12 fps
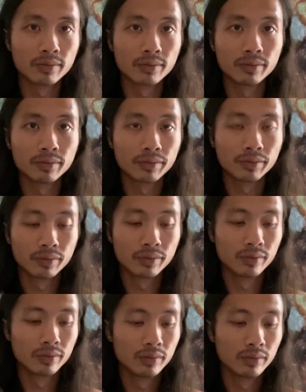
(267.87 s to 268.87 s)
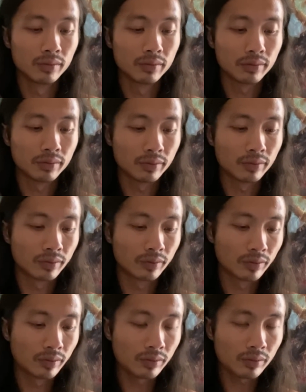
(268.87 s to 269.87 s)

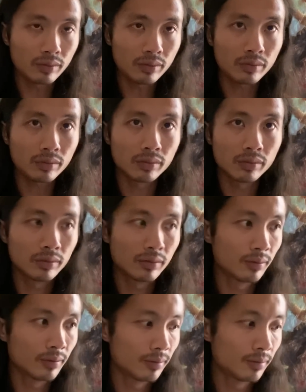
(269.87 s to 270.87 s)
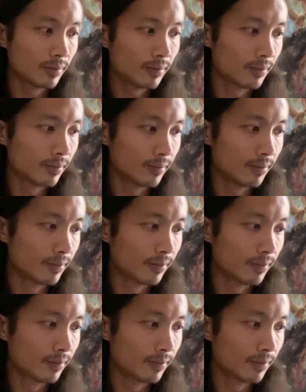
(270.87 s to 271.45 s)
No one is speaking in this clip.